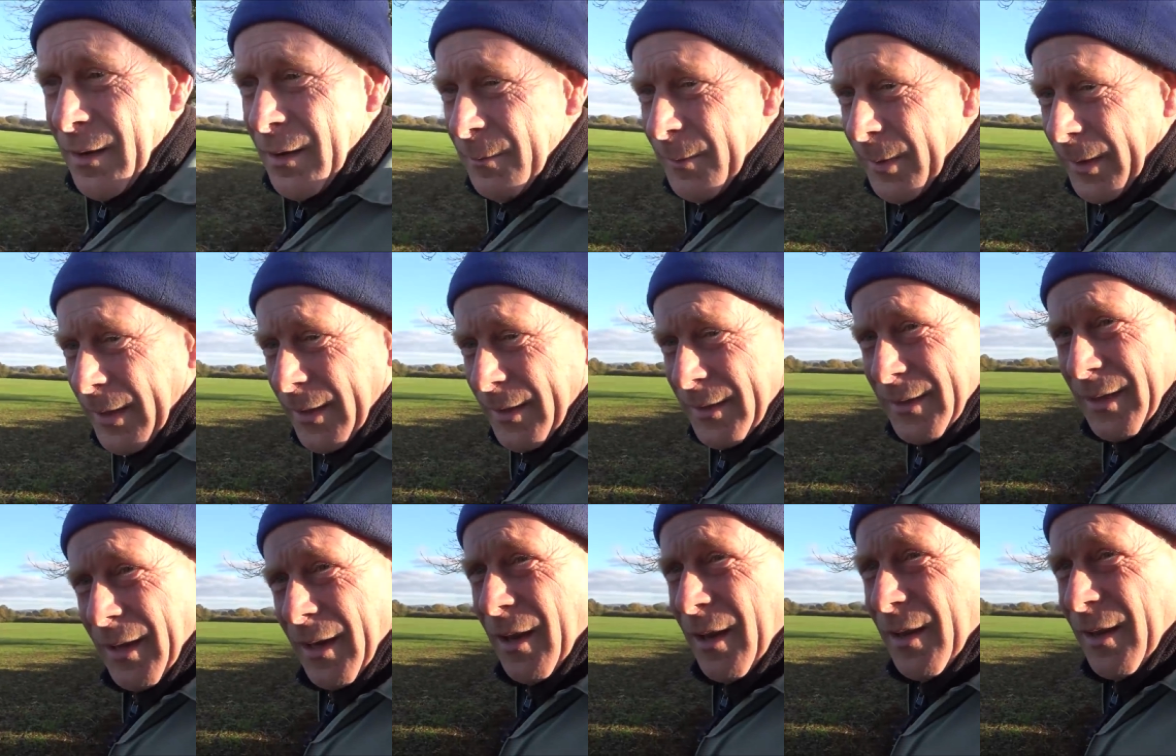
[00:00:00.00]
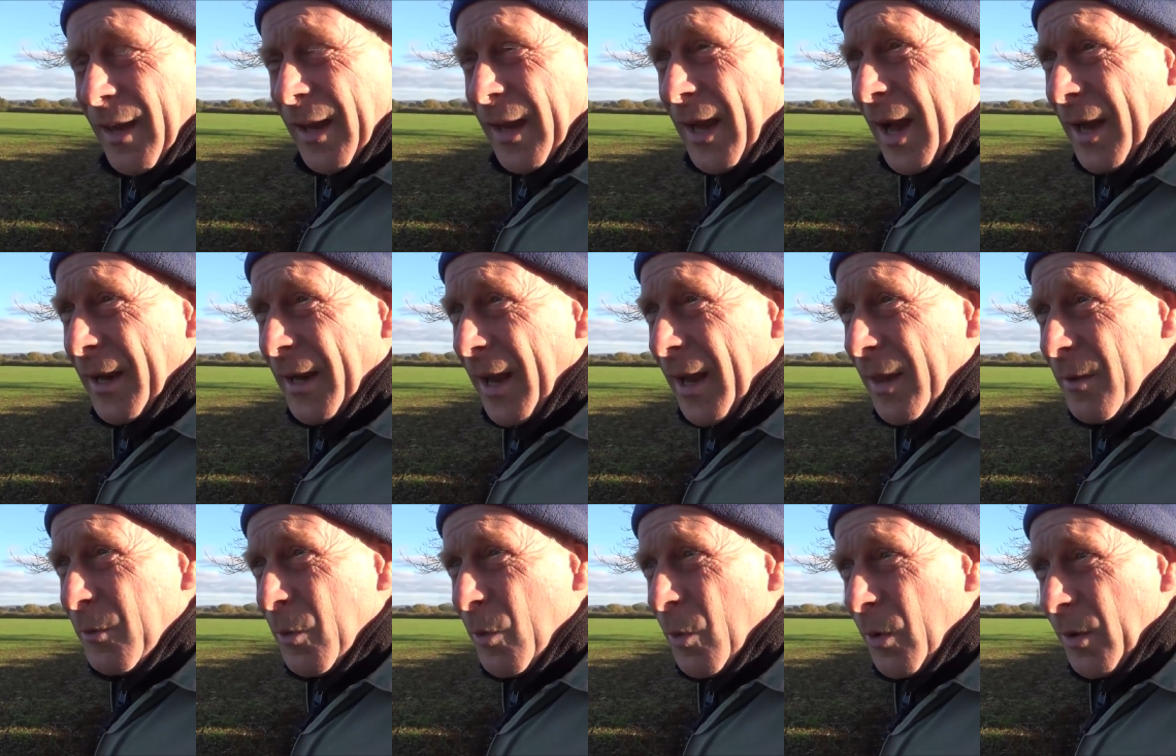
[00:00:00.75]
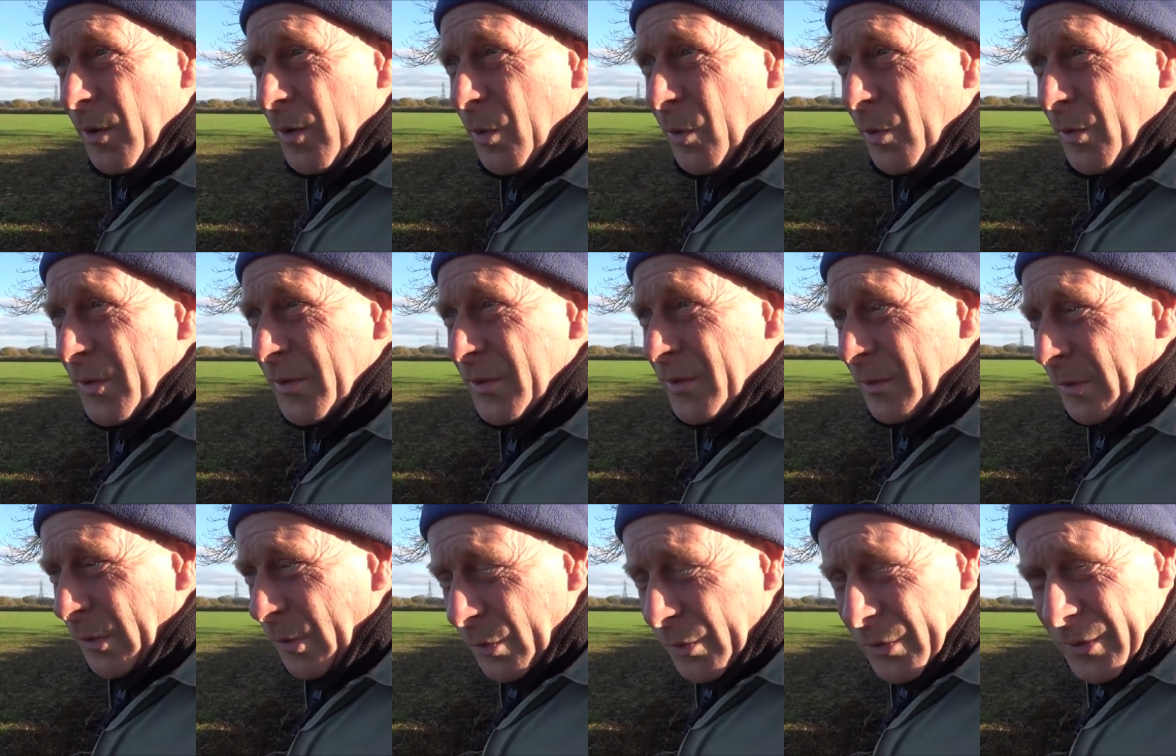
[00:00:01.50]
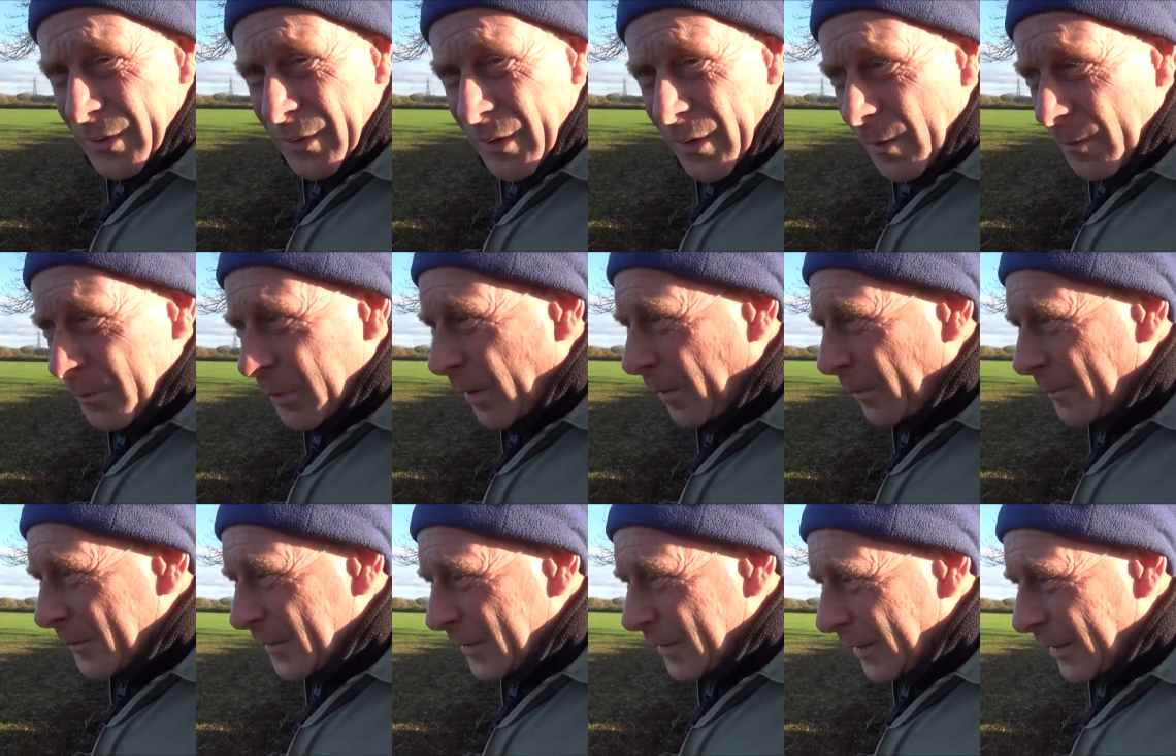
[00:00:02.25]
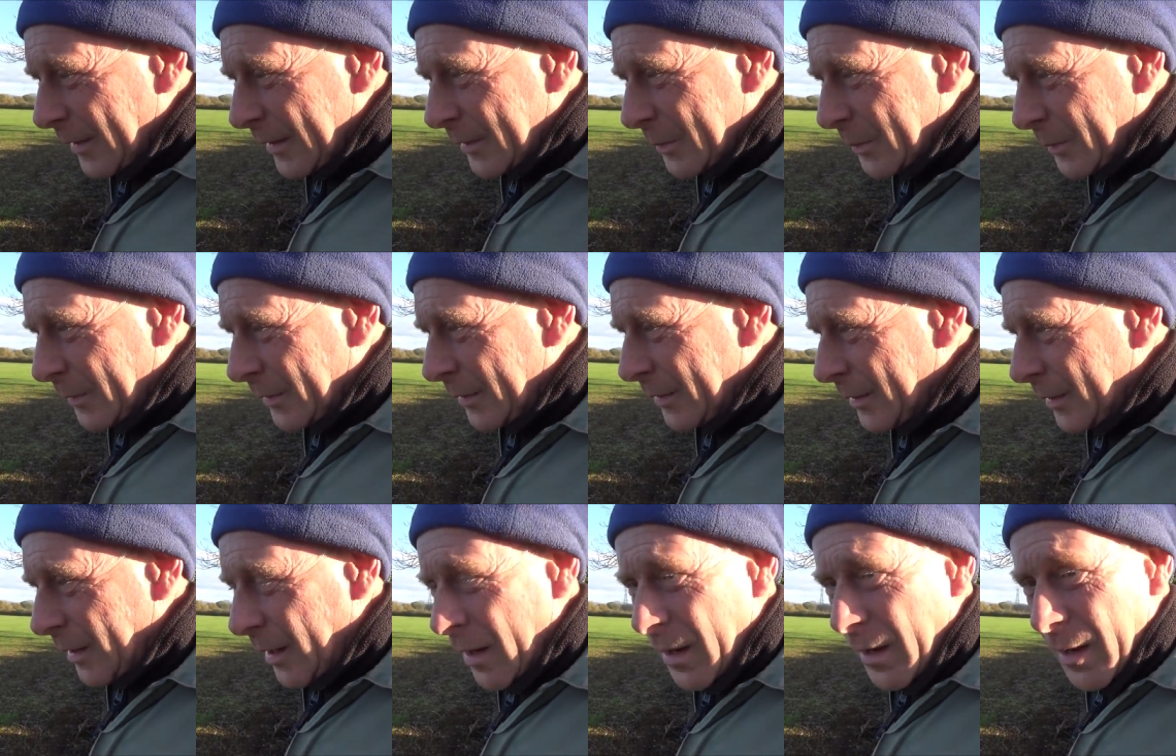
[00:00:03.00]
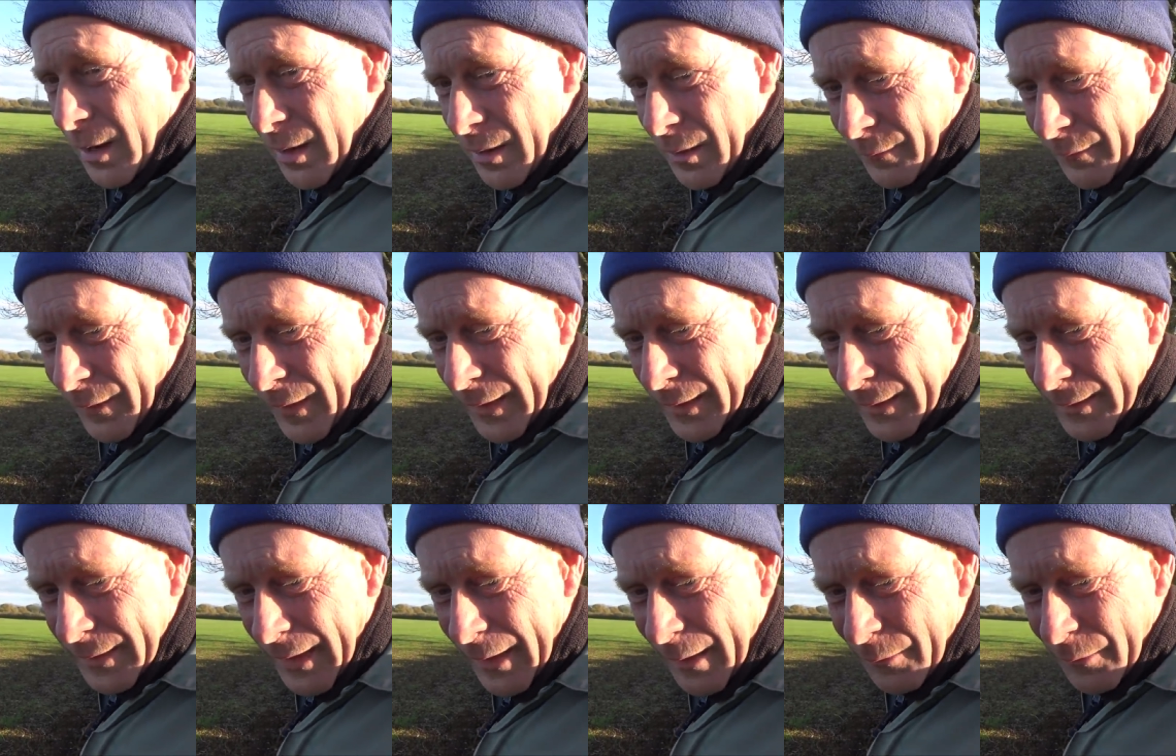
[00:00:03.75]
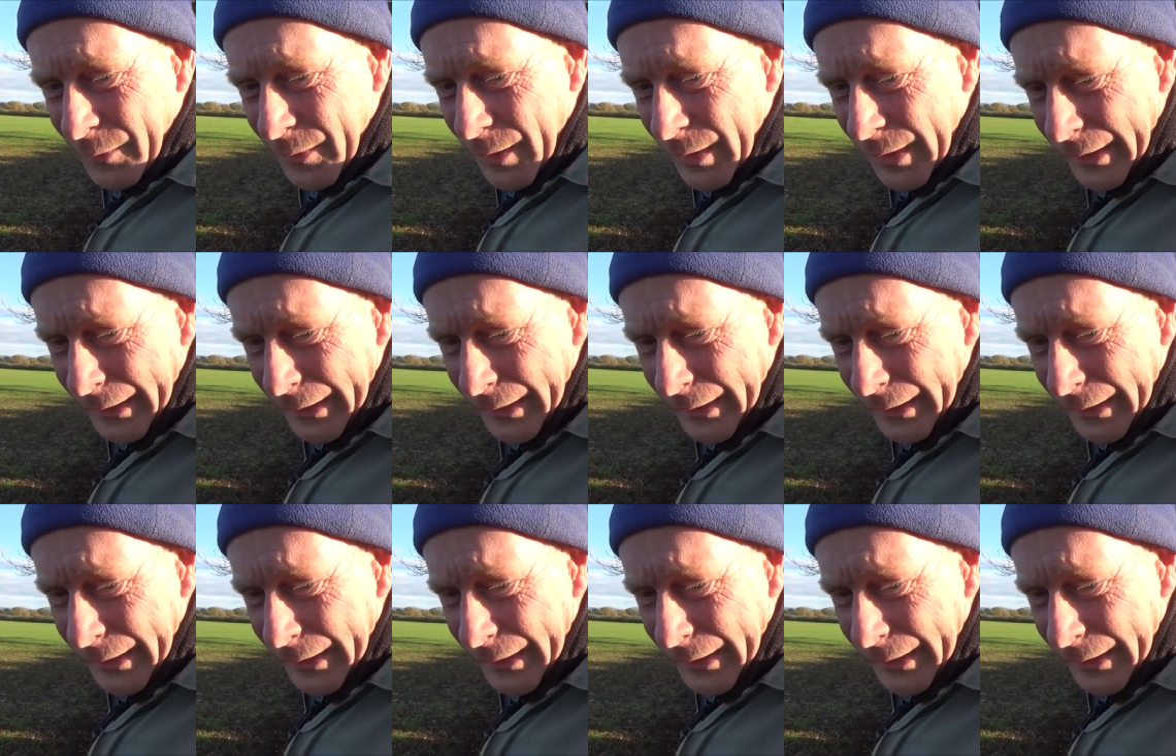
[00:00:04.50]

because they can get in the water course and cause a lot of problems. So this one's a fairly safe one, I